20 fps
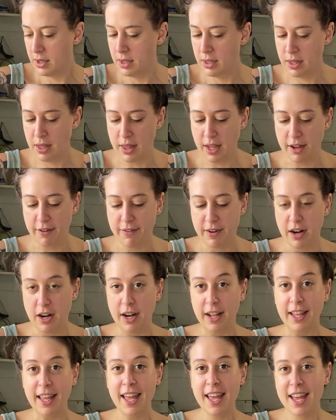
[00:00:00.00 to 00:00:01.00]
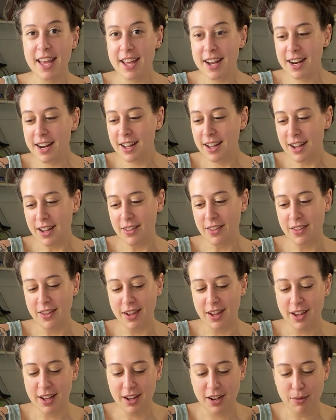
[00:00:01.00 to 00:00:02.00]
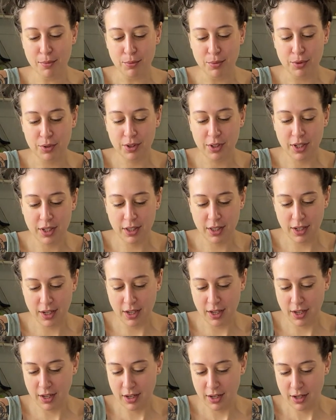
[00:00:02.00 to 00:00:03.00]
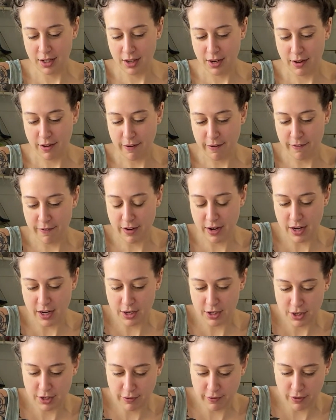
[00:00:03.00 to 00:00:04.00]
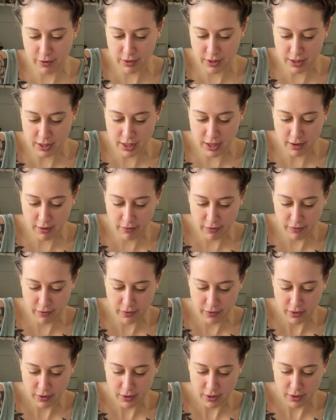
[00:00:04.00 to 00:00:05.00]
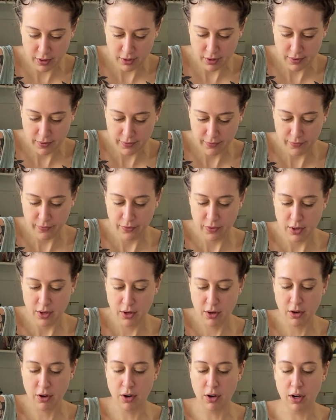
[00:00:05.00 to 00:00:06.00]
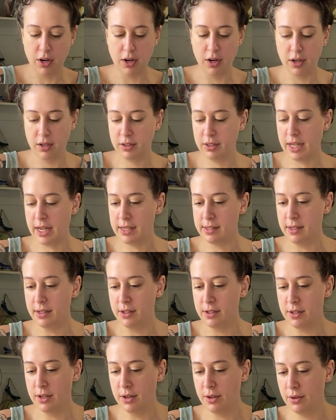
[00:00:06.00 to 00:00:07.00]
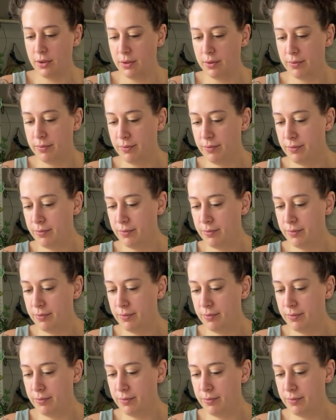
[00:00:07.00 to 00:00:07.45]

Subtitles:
And they get fired again, and then they get completely finished, food safe, hard glass and stone.